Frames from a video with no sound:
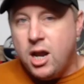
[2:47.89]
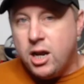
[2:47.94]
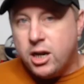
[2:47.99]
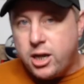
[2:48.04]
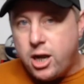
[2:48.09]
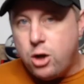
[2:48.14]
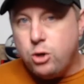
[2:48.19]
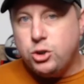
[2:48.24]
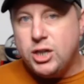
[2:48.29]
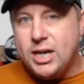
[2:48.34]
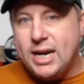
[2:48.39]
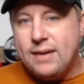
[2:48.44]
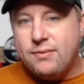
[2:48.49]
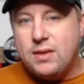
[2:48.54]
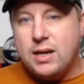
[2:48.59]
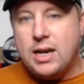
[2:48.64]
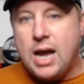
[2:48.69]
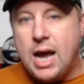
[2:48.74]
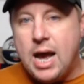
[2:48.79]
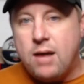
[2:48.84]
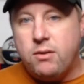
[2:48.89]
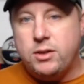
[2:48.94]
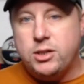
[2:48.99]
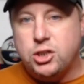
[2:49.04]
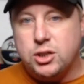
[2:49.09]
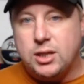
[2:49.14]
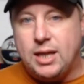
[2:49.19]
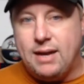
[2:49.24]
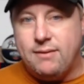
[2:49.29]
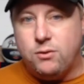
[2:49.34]
Coaching at the
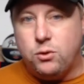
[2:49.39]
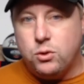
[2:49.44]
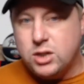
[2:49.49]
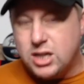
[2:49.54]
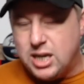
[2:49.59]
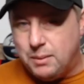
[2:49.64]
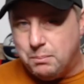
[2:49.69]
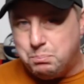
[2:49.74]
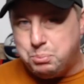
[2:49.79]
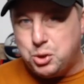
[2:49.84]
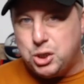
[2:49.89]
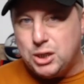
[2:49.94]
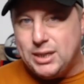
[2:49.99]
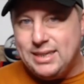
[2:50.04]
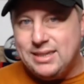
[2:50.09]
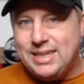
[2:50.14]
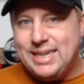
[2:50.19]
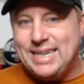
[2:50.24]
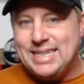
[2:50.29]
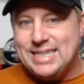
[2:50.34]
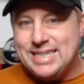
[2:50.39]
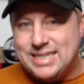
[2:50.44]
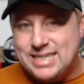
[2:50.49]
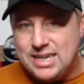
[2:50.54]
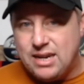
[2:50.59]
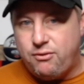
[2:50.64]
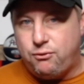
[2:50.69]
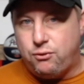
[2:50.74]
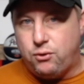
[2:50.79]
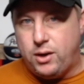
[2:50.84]
college level, completely
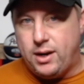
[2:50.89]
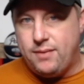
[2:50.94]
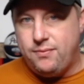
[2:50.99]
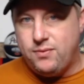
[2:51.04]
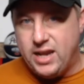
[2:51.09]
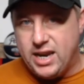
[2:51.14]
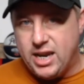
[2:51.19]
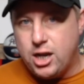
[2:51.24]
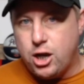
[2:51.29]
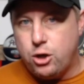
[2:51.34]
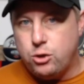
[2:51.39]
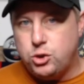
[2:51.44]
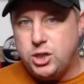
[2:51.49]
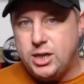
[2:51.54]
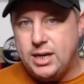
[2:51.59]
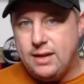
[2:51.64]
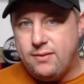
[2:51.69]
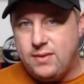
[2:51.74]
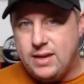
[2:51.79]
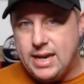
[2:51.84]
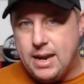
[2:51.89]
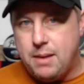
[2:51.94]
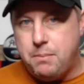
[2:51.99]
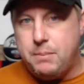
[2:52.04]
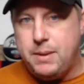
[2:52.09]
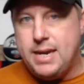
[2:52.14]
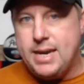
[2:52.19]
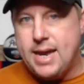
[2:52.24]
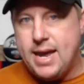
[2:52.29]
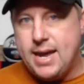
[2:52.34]
different than coaching in the
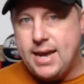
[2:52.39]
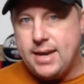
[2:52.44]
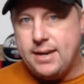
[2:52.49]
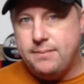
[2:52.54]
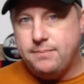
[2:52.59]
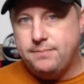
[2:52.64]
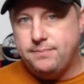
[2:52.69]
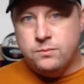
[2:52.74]
NBA.